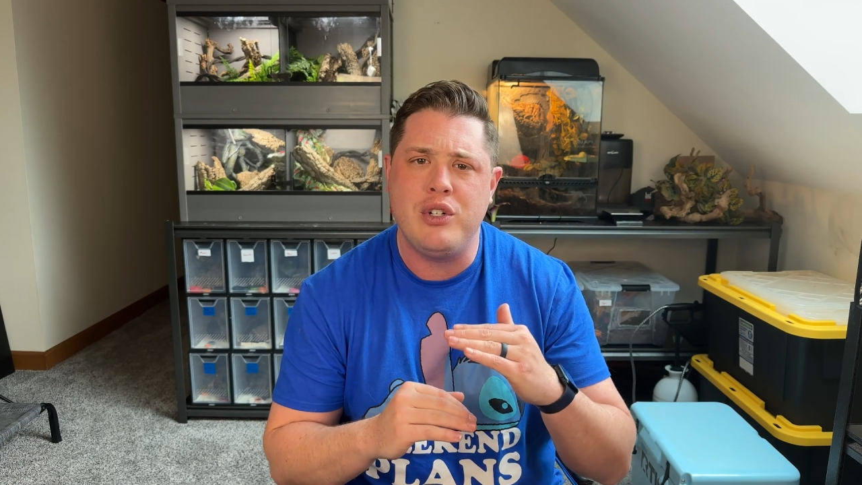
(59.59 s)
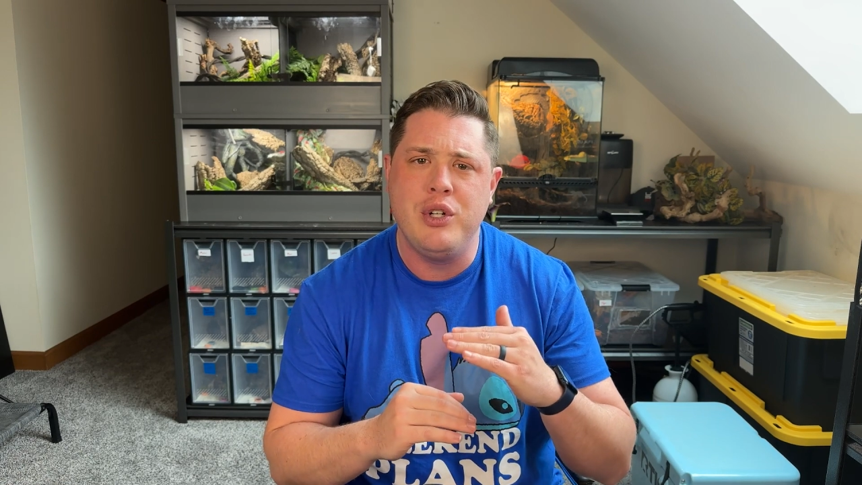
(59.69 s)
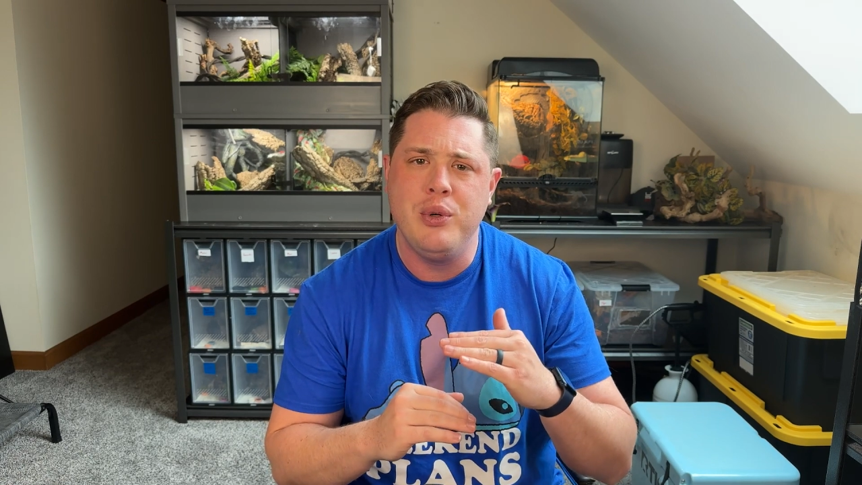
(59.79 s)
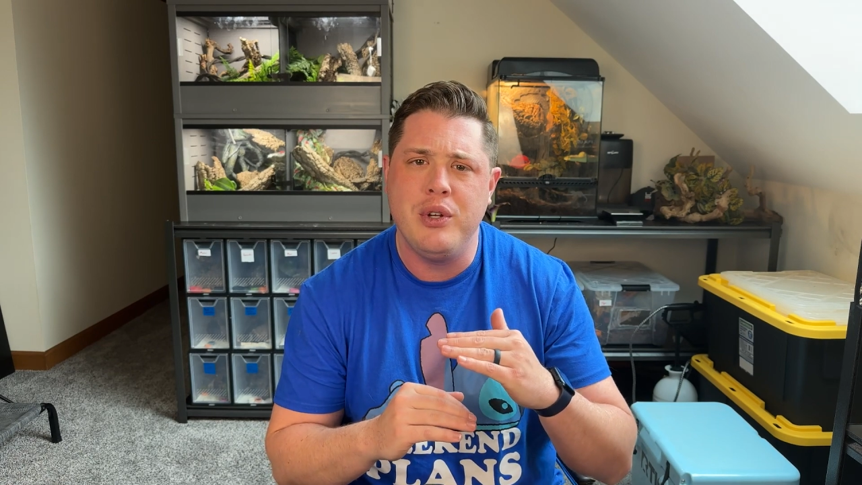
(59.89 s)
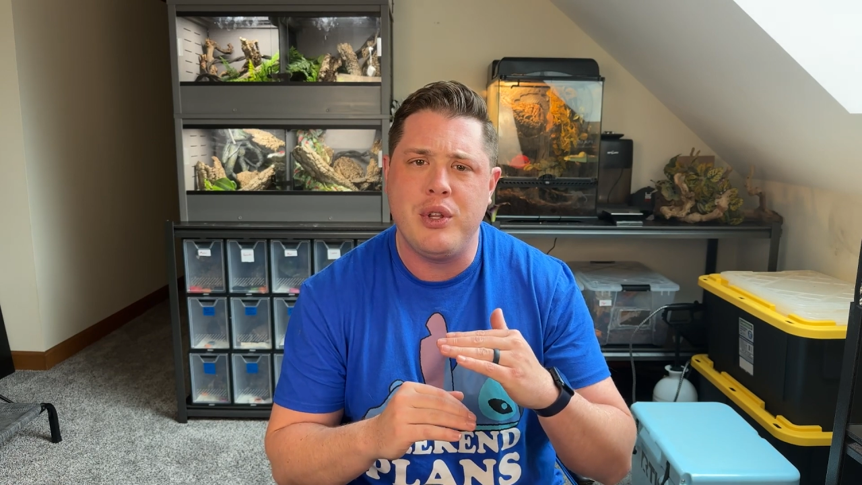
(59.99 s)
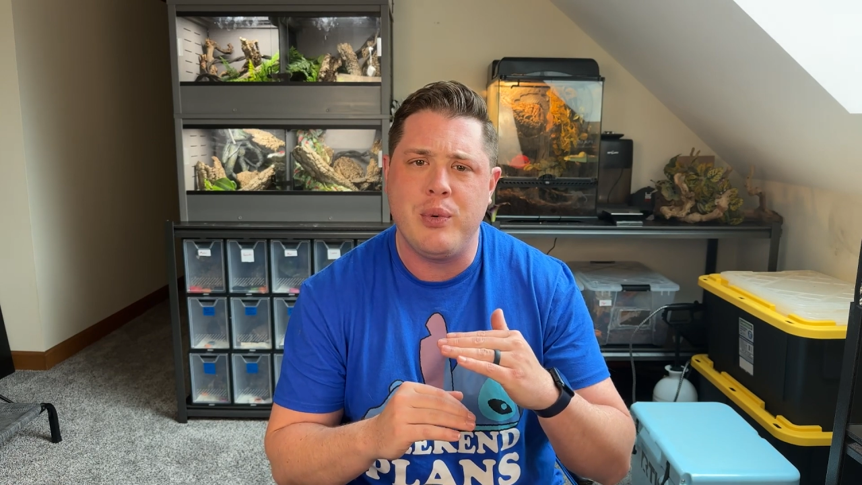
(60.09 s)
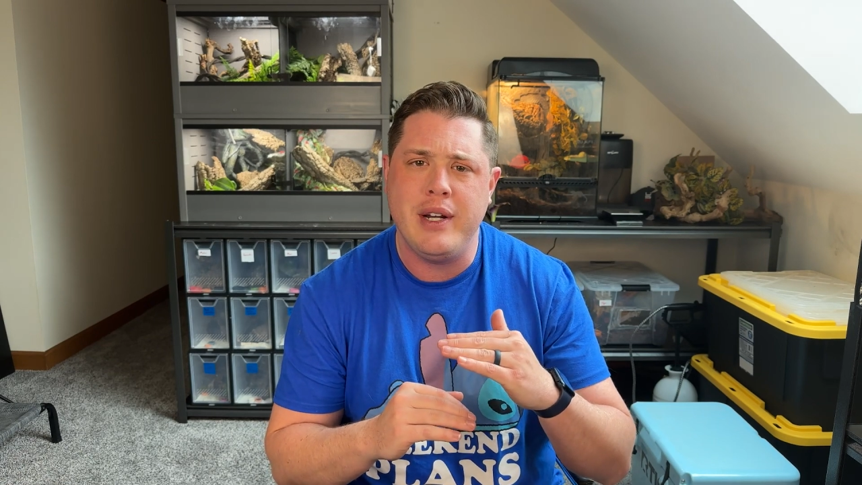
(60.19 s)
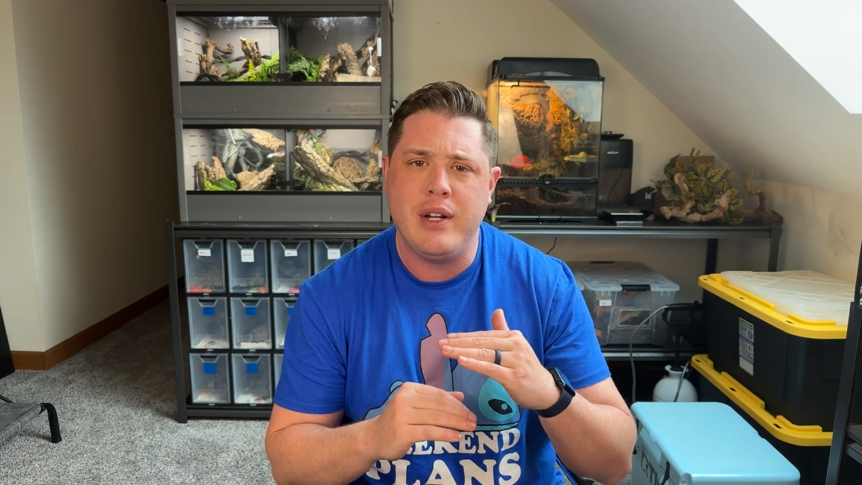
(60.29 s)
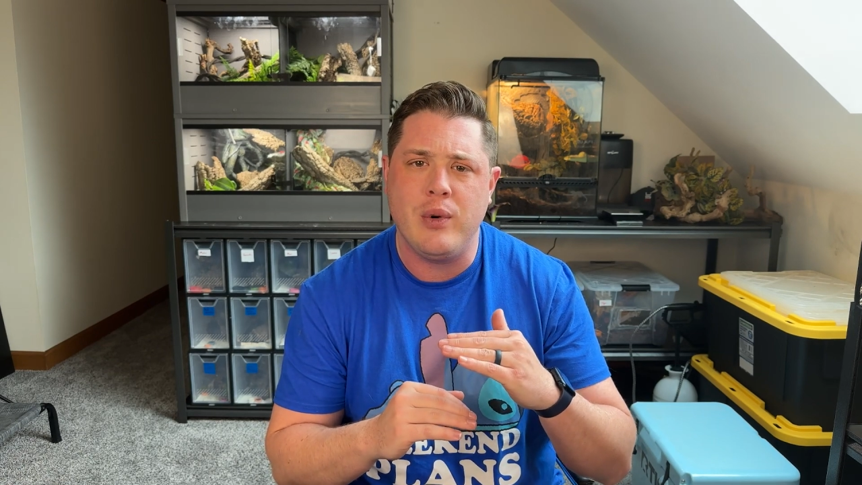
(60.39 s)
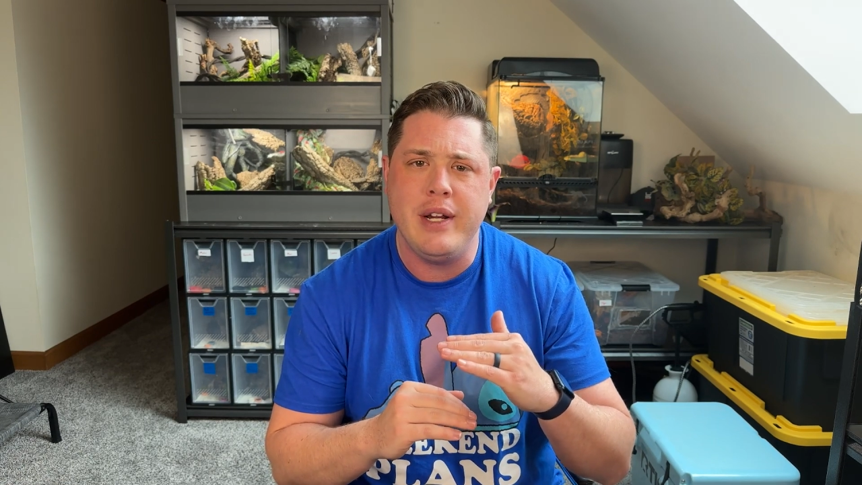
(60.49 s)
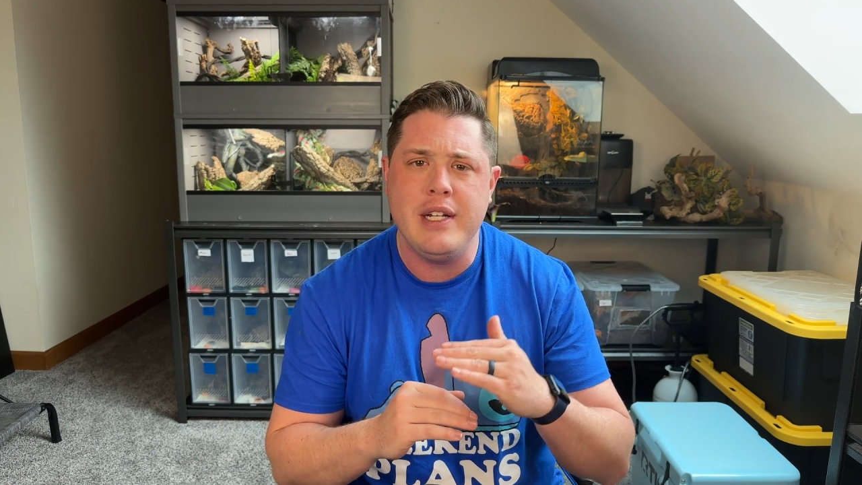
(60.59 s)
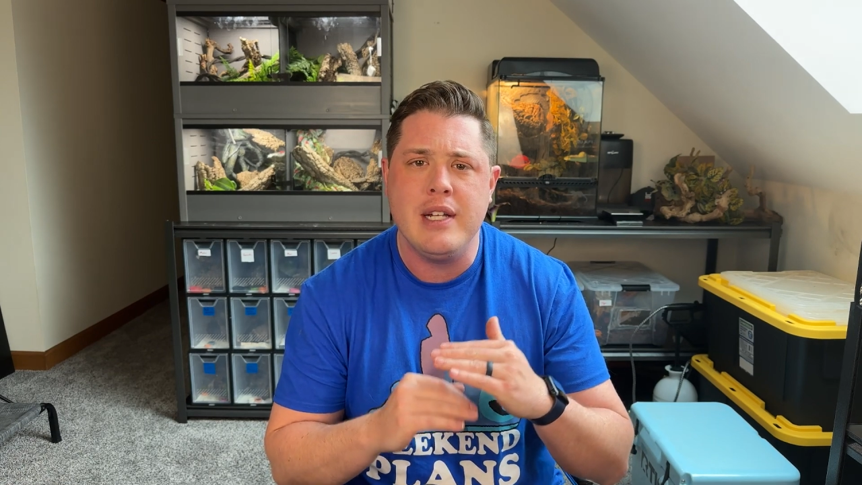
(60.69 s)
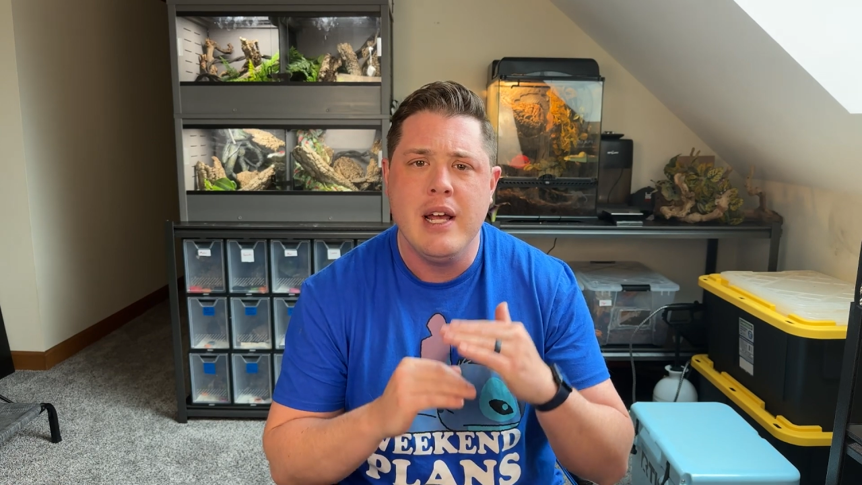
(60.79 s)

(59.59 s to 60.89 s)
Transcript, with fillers: two to three degrees